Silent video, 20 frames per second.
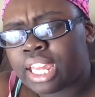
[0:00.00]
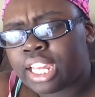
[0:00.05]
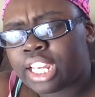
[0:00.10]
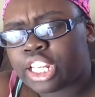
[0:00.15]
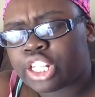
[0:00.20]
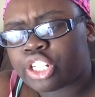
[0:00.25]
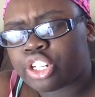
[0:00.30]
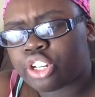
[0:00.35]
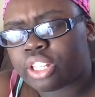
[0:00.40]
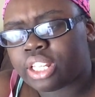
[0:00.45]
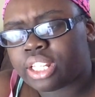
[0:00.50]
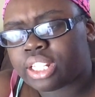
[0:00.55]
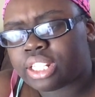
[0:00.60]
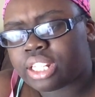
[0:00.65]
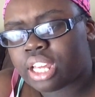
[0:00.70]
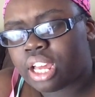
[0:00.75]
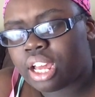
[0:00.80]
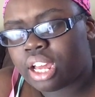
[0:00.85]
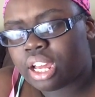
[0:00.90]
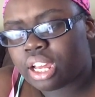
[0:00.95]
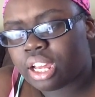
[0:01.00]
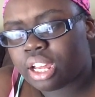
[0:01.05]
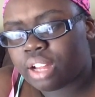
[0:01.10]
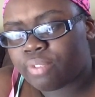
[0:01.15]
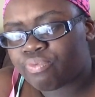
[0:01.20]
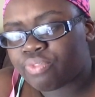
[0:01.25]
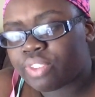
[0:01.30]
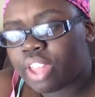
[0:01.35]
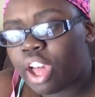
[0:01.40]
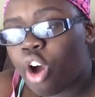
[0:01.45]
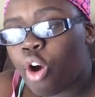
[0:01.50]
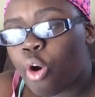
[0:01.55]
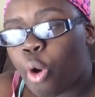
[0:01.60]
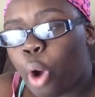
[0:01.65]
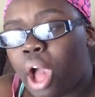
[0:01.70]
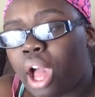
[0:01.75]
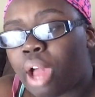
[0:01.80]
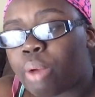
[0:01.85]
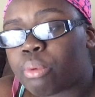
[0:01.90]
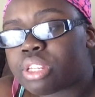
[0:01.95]
he surely, I
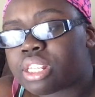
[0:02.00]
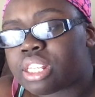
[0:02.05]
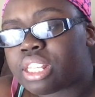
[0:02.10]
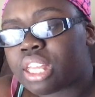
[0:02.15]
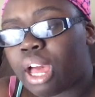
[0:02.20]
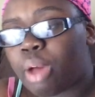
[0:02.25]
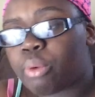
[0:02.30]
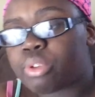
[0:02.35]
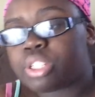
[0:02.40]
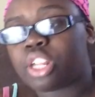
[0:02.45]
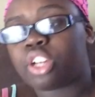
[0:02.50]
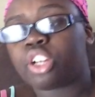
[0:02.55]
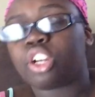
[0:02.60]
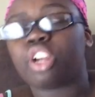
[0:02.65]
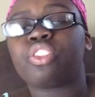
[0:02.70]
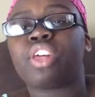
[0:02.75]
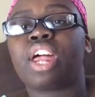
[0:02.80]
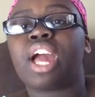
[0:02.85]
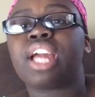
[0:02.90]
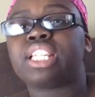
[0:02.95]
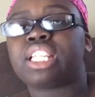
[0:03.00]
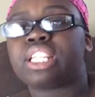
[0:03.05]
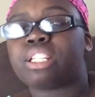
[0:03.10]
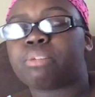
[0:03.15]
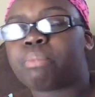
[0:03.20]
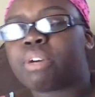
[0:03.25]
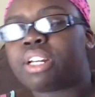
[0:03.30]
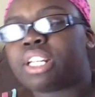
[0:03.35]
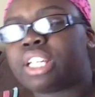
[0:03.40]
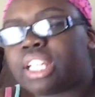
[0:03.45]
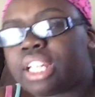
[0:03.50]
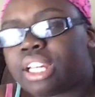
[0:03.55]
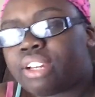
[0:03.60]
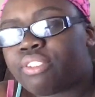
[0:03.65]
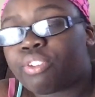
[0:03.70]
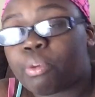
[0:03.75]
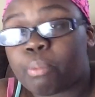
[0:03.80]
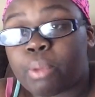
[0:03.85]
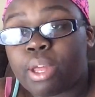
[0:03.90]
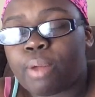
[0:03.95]
was telling her that I needed money
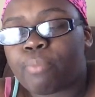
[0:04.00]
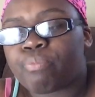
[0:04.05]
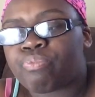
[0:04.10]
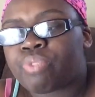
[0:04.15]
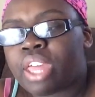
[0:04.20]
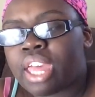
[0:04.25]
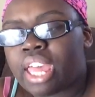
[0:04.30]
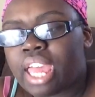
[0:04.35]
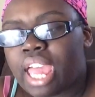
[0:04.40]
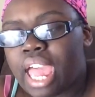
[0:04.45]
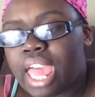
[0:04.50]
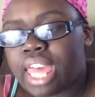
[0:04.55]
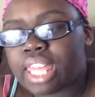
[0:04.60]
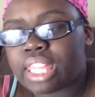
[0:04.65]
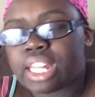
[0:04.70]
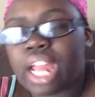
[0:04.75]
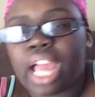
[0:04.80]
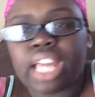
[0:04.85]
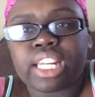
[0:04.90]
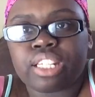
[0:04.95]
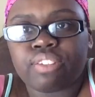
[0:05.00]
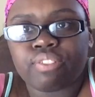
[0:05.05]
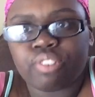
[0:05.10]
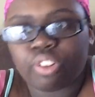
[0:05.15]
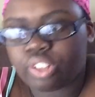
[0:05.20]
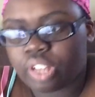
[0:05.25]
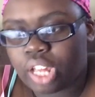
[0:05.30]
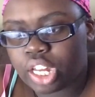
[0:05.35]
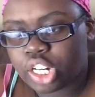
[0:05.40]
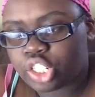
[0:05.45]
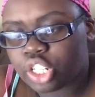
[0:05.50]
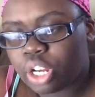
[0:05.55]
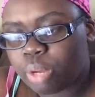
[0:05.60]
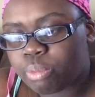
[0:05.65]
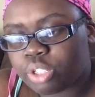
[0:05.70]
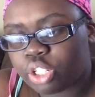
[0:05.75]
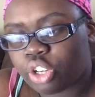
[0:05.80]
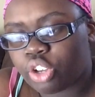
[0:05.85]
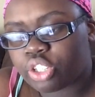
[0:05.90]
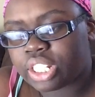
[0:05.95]
from him, and I didn't even know he had a
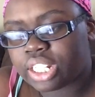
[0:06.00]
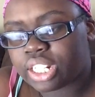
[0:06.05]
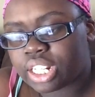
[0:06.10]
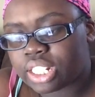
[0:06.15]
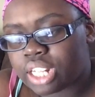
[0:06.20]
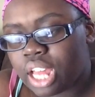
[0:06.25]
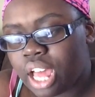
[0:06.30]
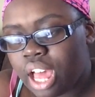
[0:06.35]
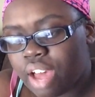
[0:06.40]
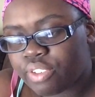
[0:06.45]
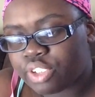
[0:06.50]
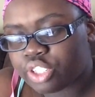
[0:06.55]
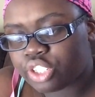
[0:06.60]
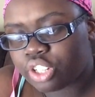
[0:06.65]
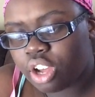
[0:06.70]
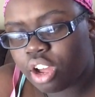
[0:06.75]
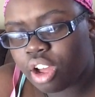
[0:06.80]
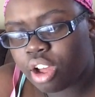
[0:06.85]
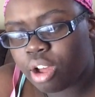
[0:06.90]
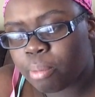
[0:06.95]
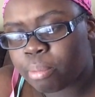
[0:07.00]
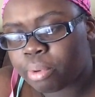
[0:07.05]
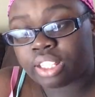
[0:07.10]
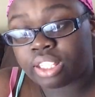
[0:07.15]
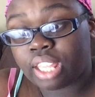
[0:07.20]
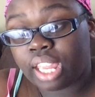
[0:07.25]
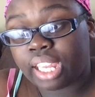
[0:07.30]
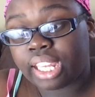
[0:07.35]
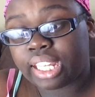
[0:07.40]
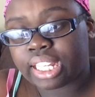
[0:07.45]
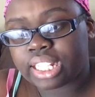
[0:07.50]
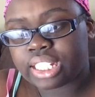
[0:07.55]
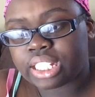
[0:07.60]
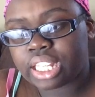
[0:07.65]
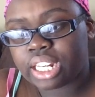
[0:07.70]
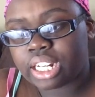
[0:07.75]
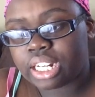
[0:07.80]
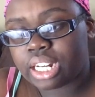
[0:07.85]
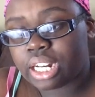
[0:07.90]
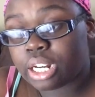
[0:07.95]
job. She goes, he does not have a job, that he gets
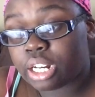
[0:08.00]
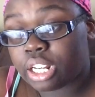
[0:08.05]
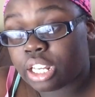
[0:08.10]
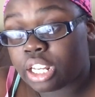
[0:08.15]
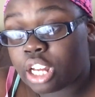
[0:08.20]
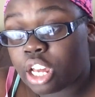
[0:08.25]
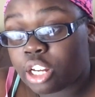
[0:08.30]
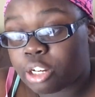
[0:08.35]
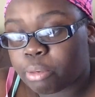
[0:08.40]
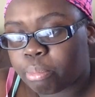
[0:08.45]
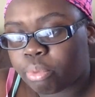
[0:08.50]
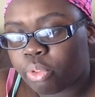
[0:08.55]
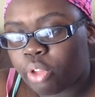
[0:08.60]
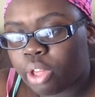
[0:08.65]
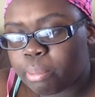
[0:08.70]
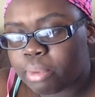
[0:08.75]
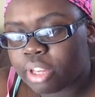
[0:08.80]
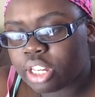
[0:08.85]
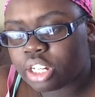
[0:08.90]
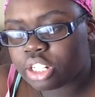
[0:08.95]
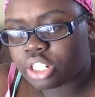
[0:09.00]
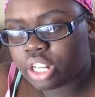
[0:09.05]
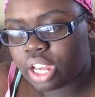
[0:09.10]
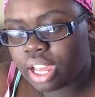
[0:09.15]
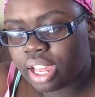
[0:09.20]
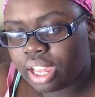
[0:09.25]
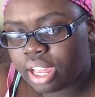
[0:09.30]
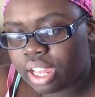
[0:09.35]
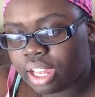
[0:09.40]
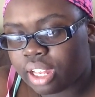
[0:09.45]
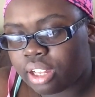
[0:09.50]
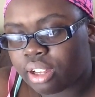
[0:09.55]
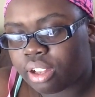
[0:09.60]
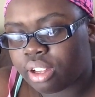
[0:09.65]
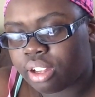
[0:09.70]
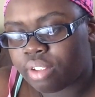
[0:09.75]
an unemployment check.